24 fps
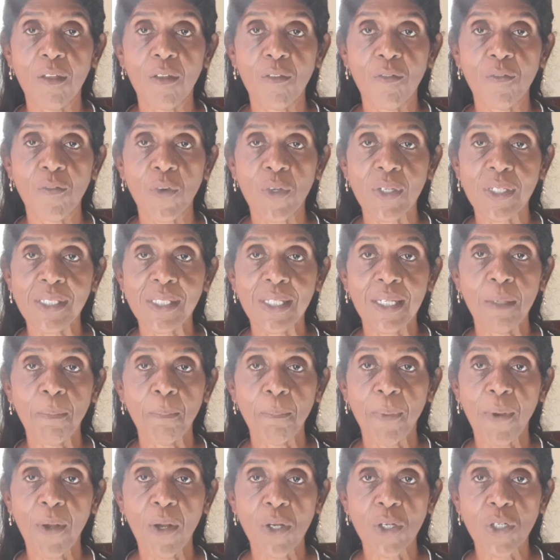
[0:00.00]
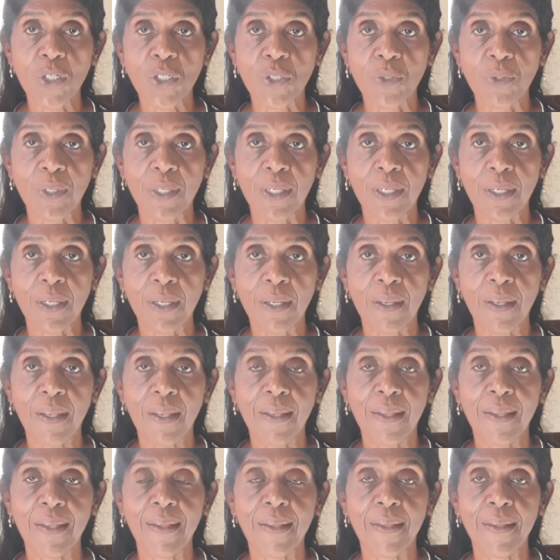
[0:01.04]
for deep puncturing
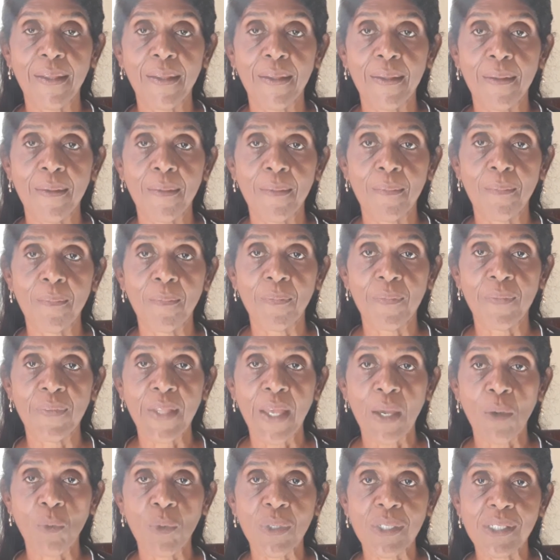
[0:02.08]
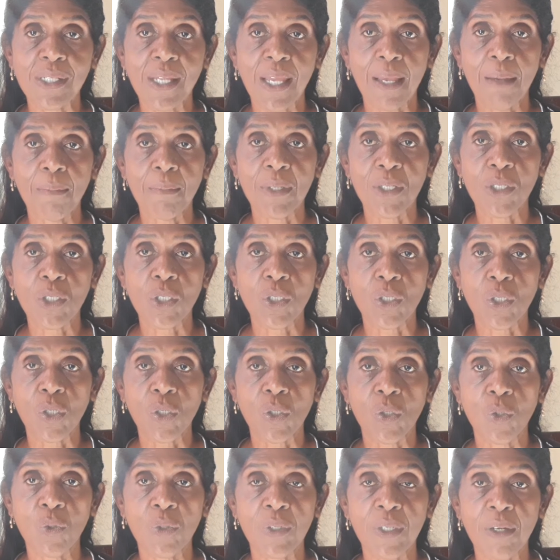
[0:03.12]
that would damage the
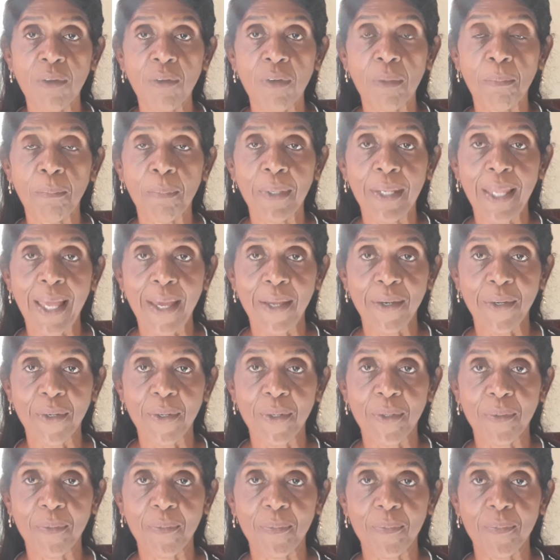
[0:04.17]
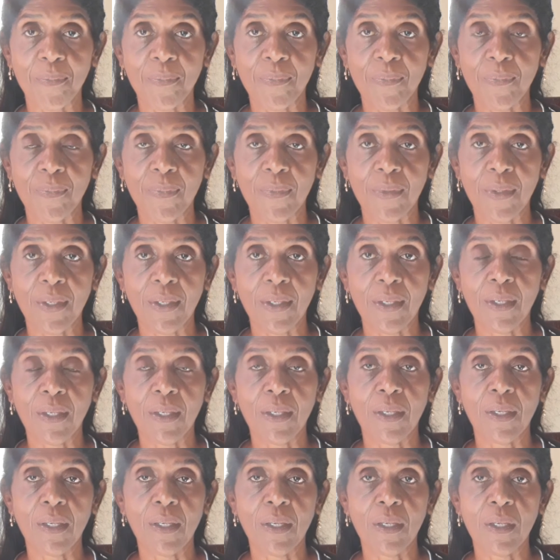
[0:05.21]
urinary bladder.
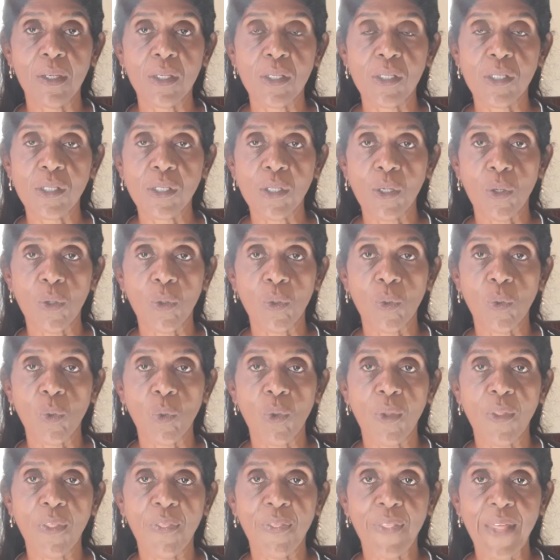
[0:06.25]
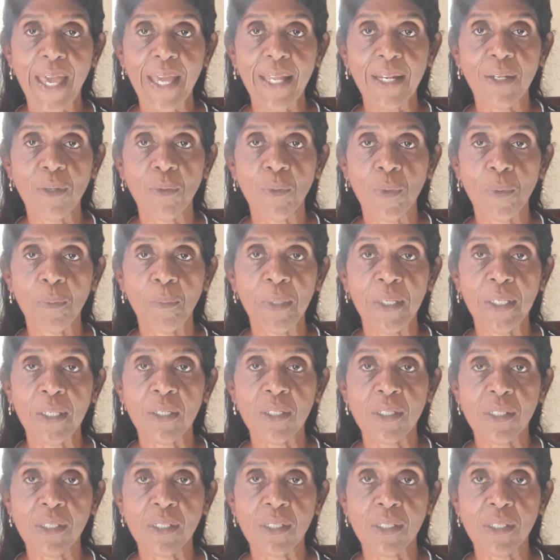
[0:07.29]
So that would be your